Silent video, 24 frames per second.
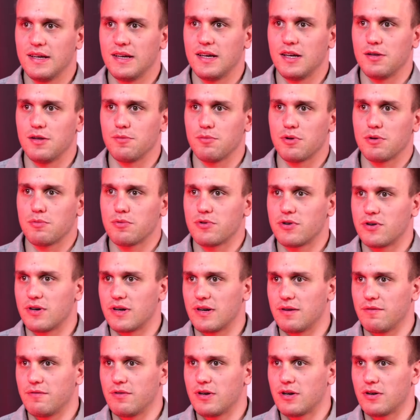And we were
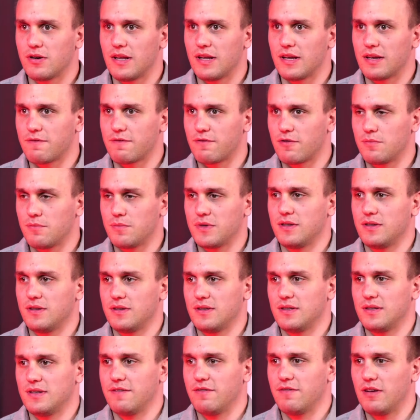aware, like from a
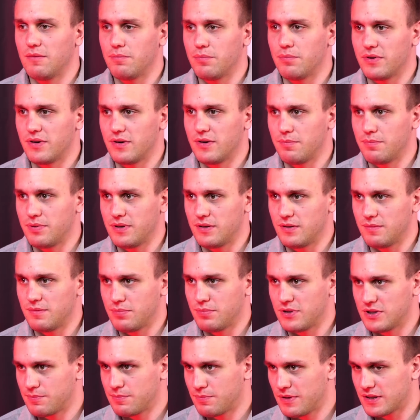developer
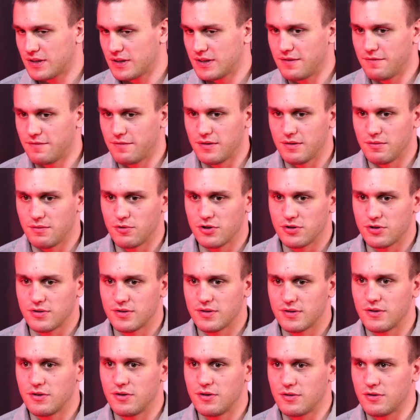perspective,
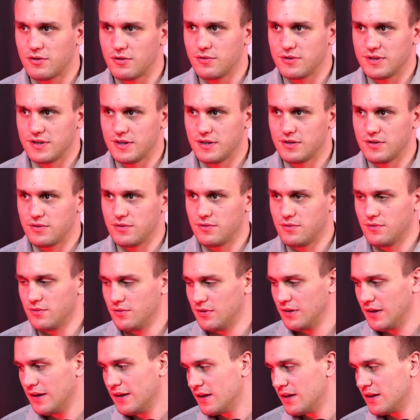what all goes into
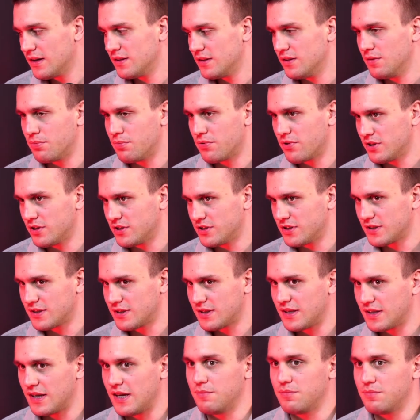the
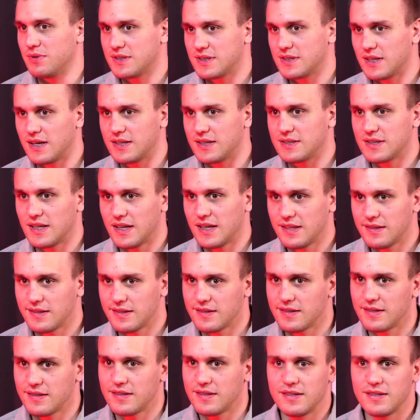project. And besides that,
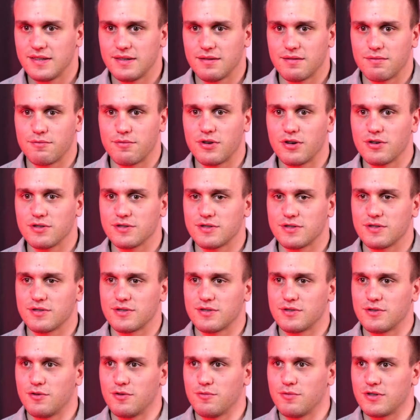we also
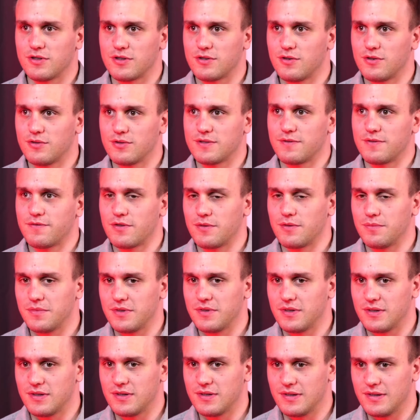saw what goes from
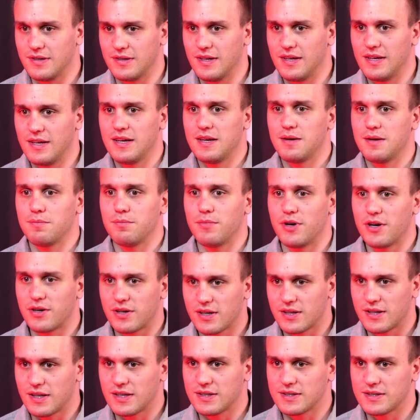the
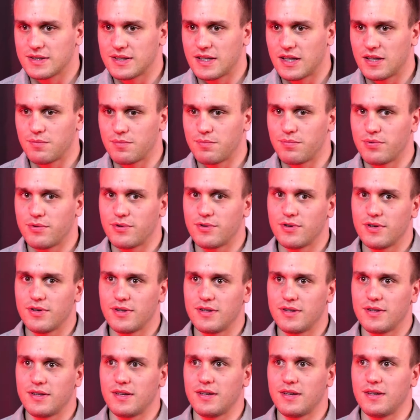marketing
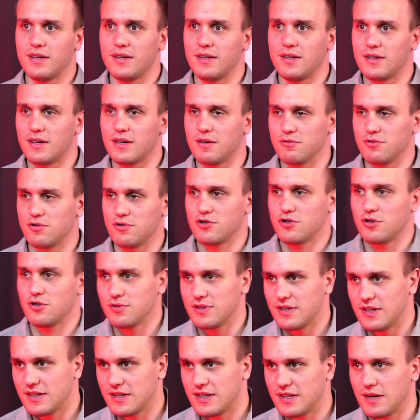standpoint and how to show
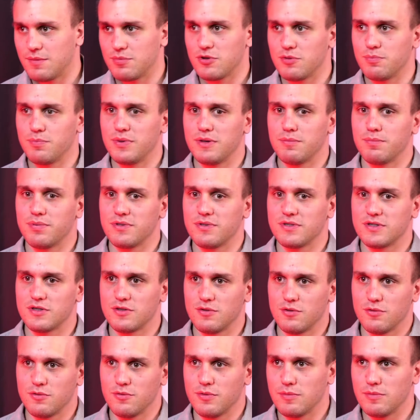that app to people. So
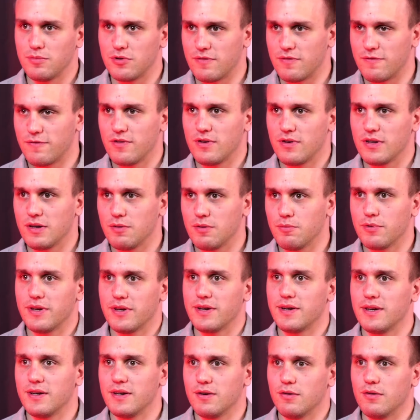we were fully
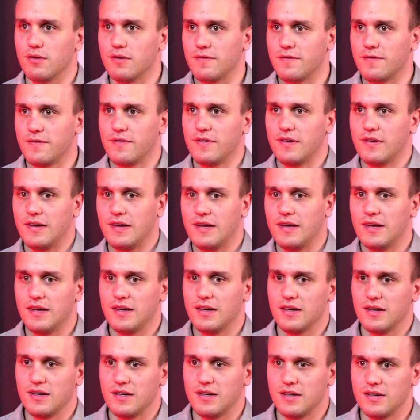aware of
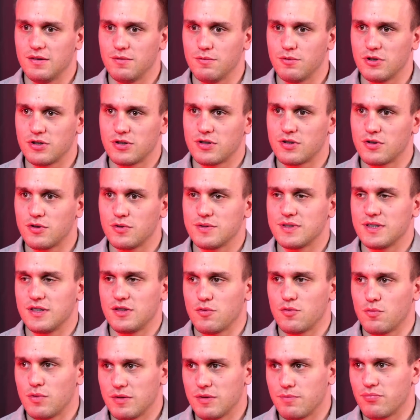what goes
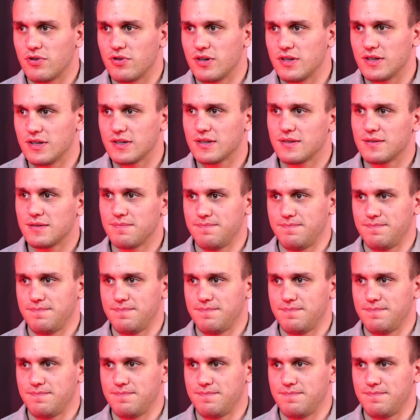into one product.